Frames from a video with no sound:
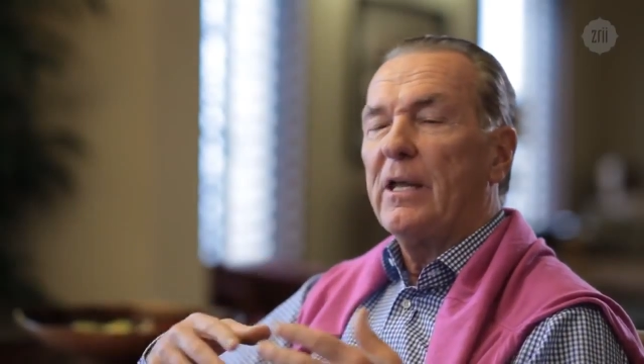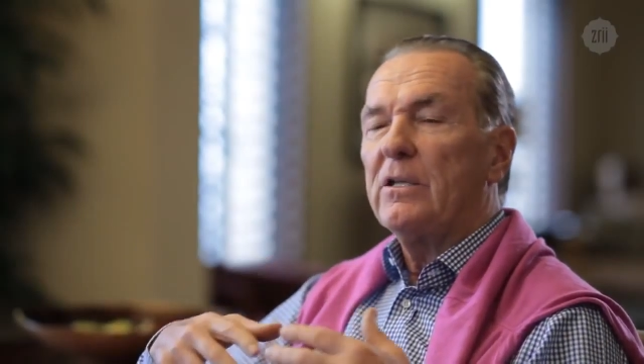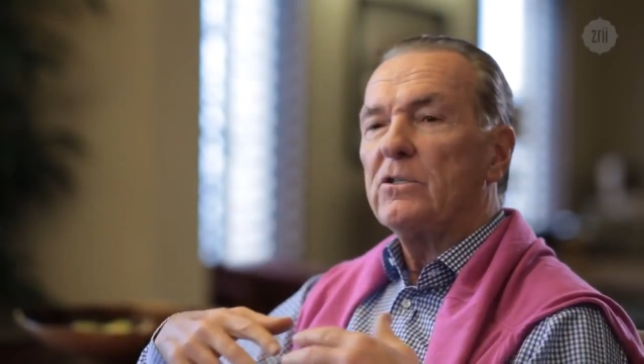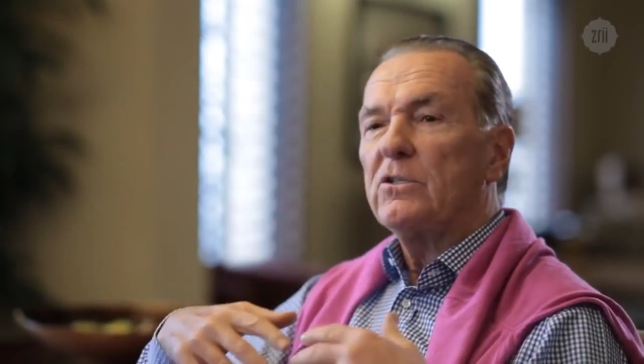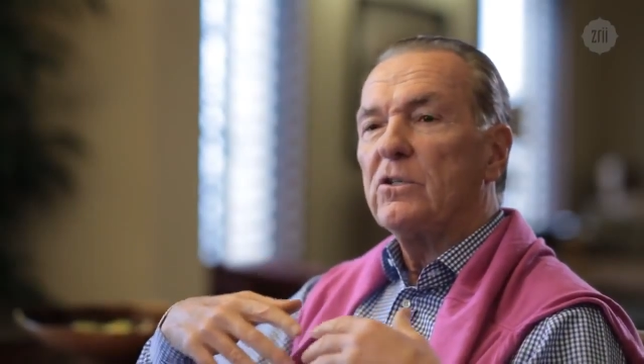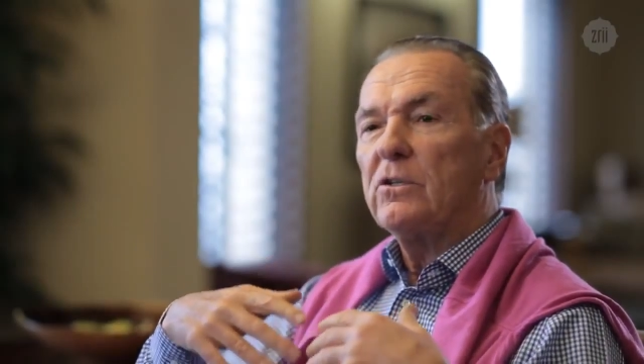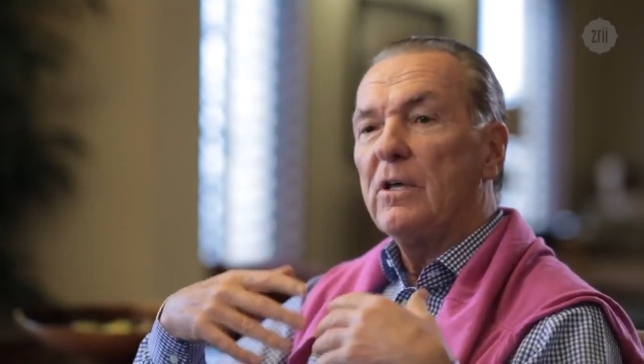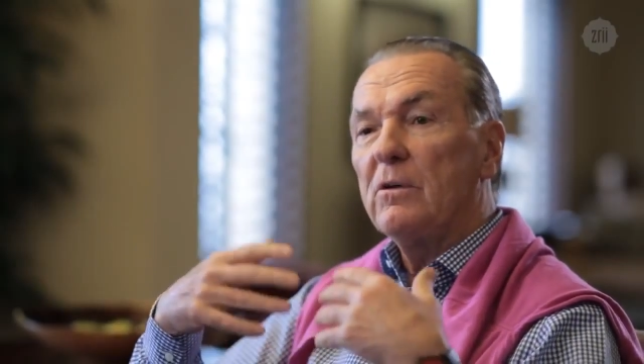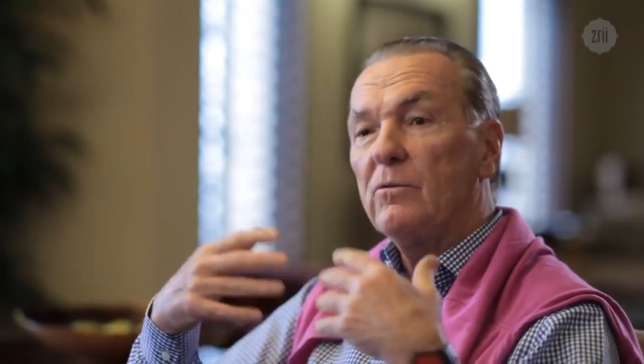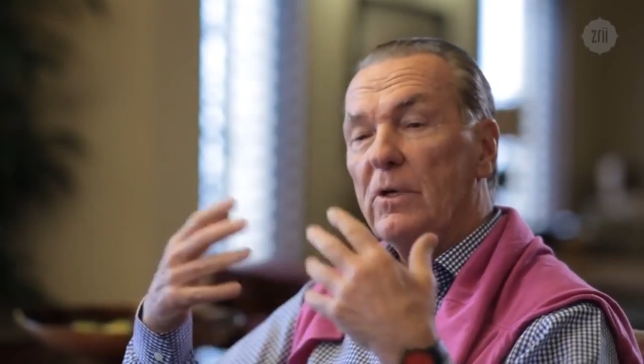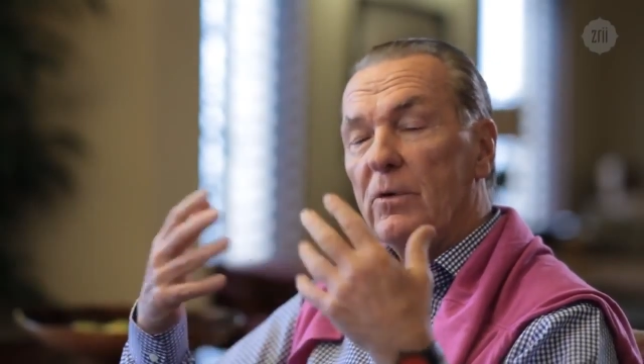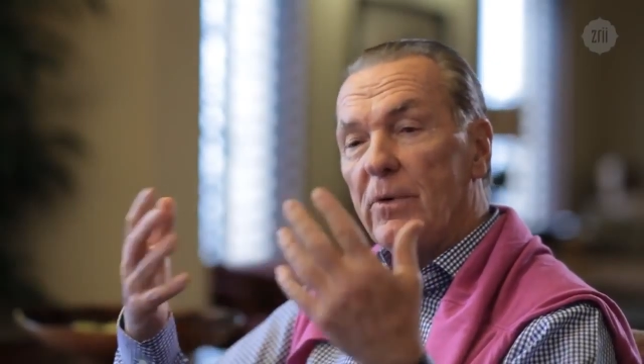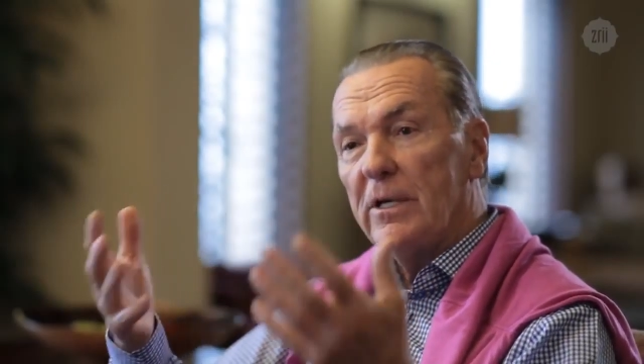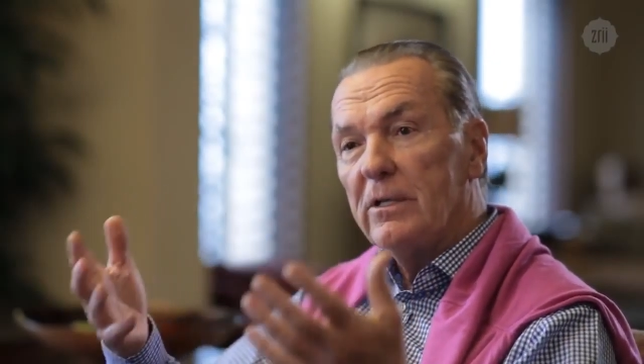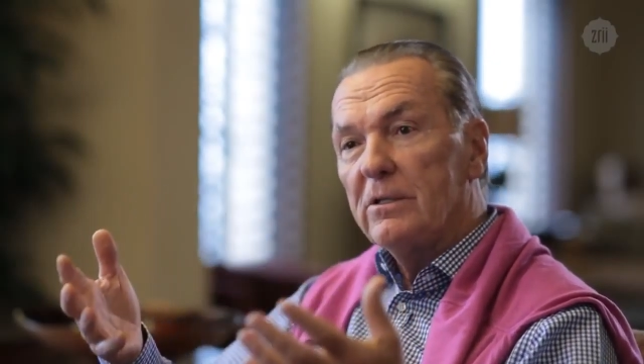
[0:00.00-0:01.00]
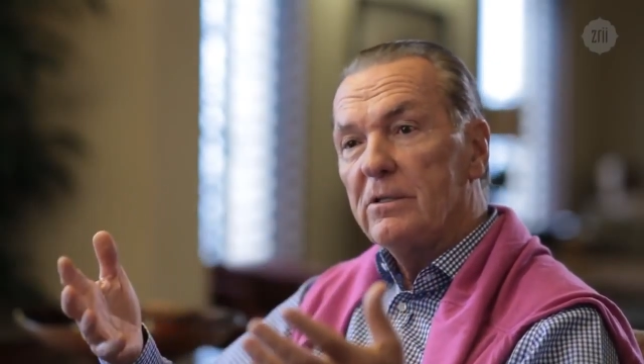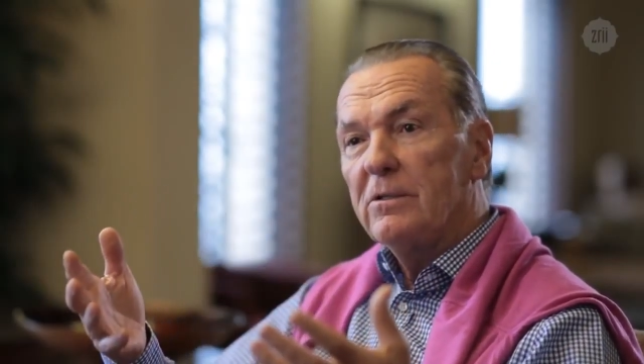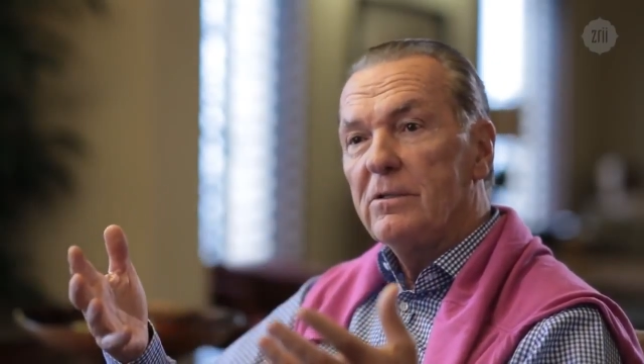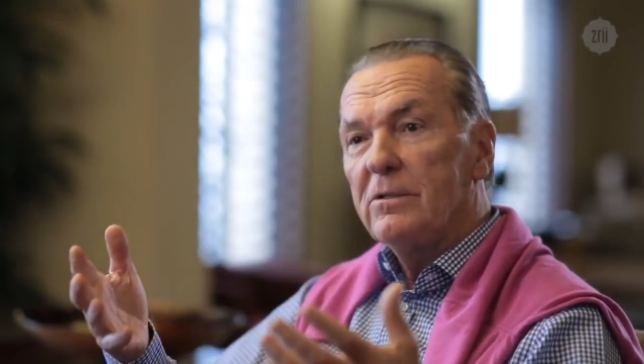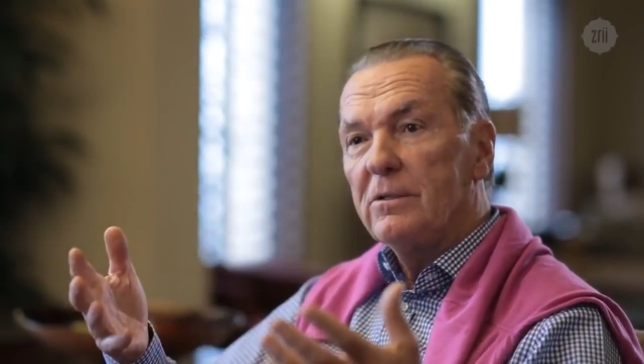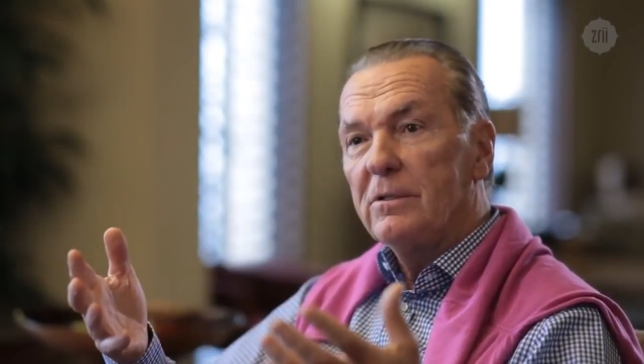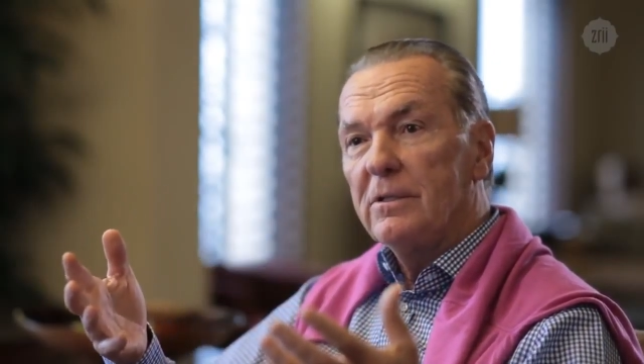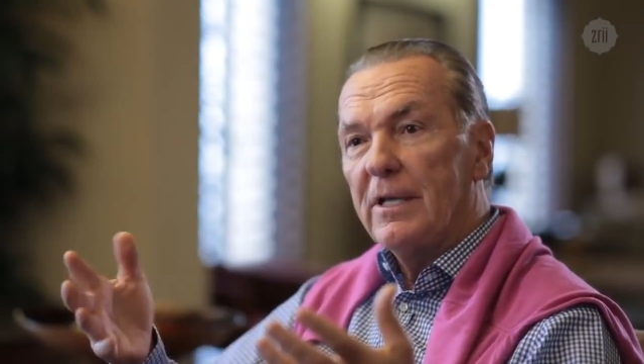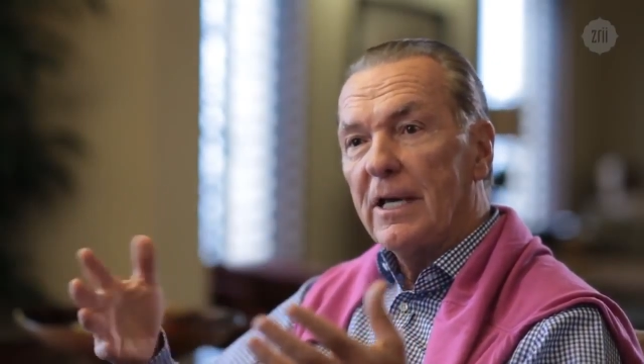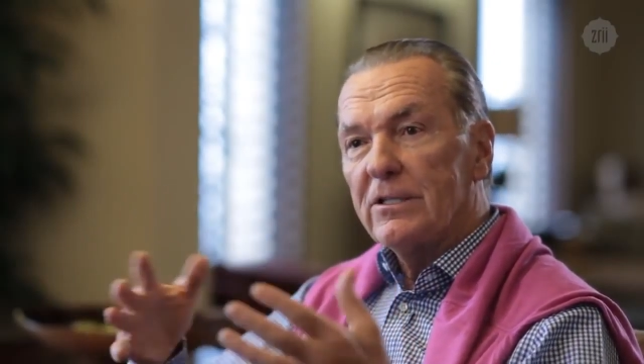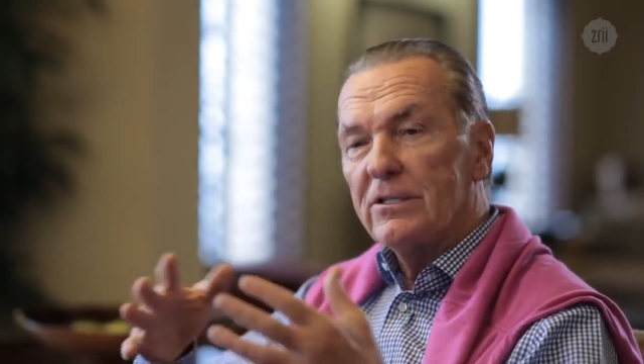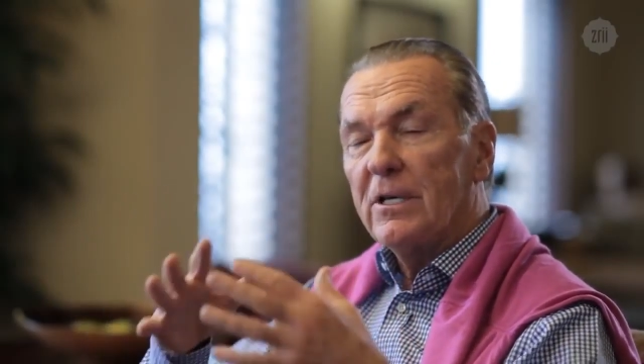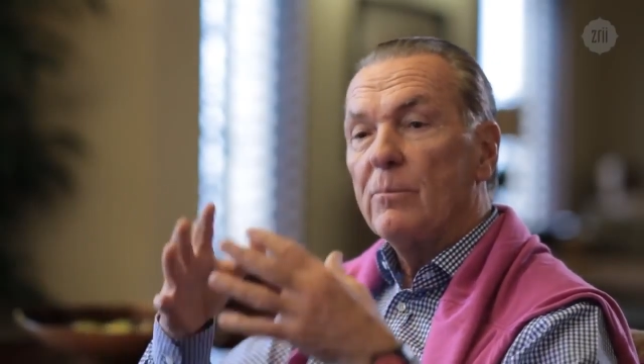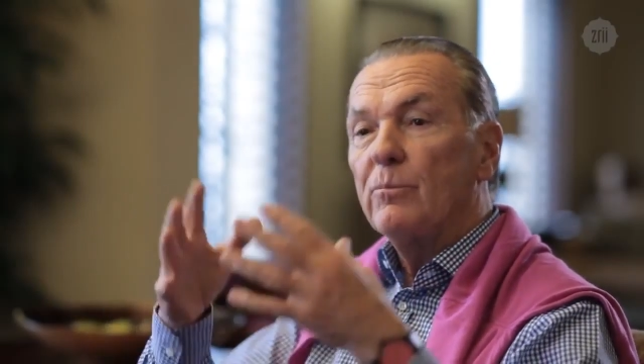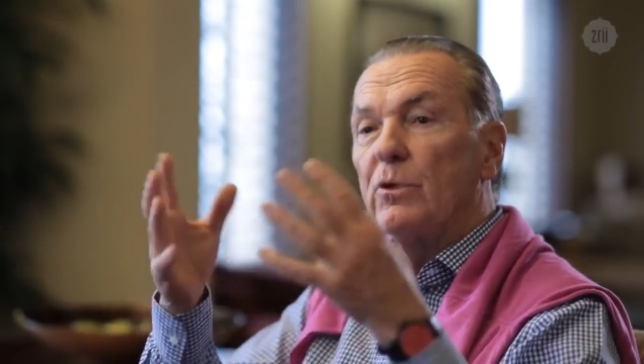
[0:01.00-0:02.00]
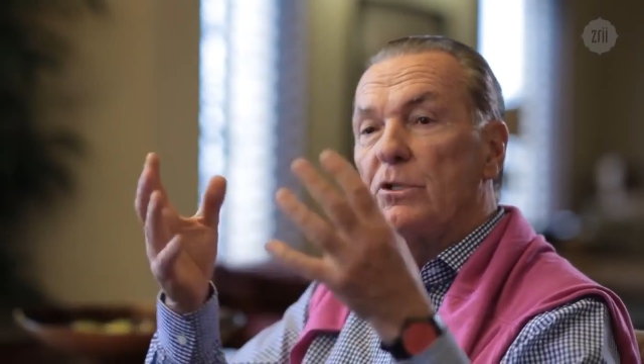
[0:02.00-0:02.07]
And so then we went to the next step,